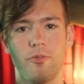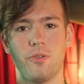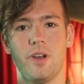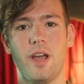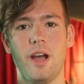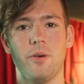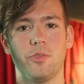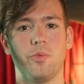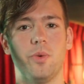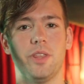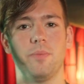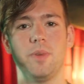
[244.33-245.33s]
front of house
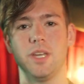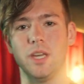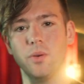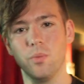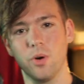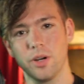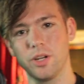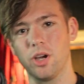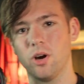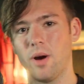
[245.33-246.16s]
with me in one go.